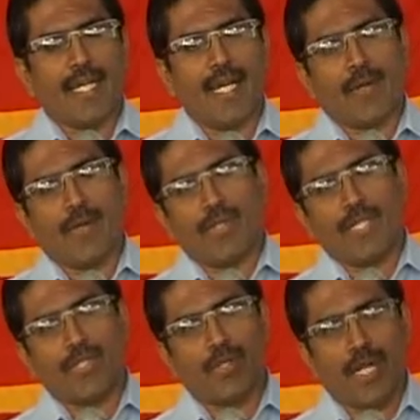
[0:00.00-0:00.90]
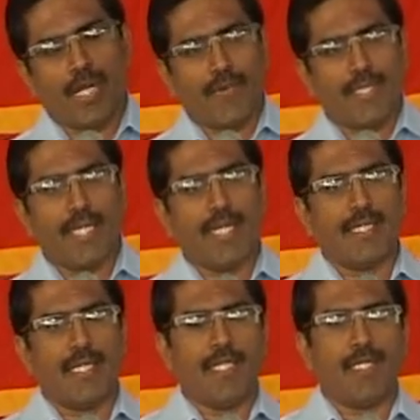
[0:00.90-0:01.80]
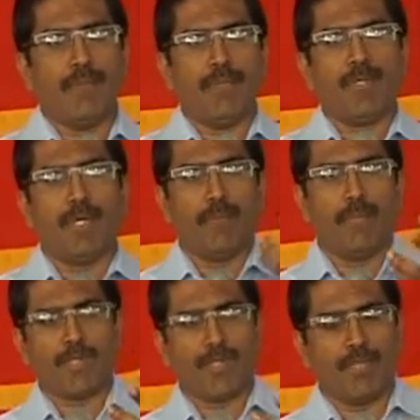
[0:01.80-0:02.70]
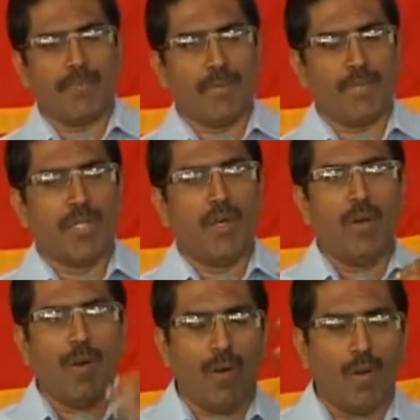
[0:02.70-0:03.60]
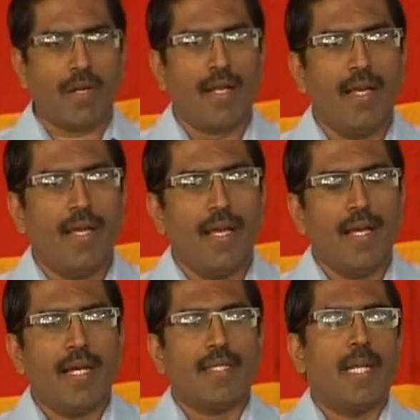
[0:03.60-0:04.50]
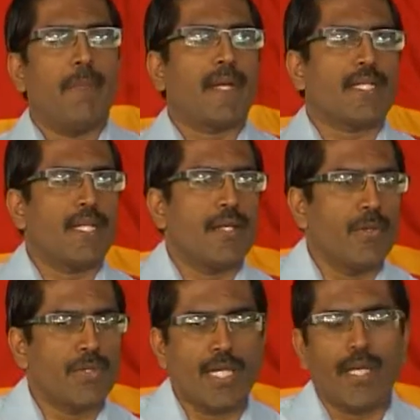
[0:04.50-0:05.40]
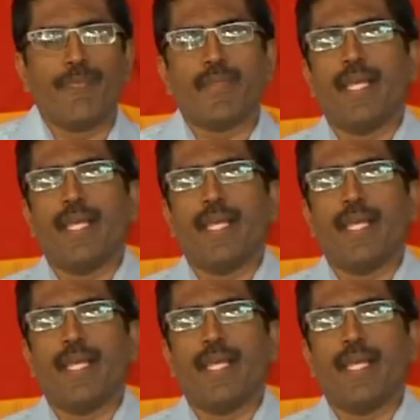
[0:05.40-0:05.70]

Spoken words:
alcohol just to relieve his anxiety symptoms or depressive symptoms? Or the depression you see, the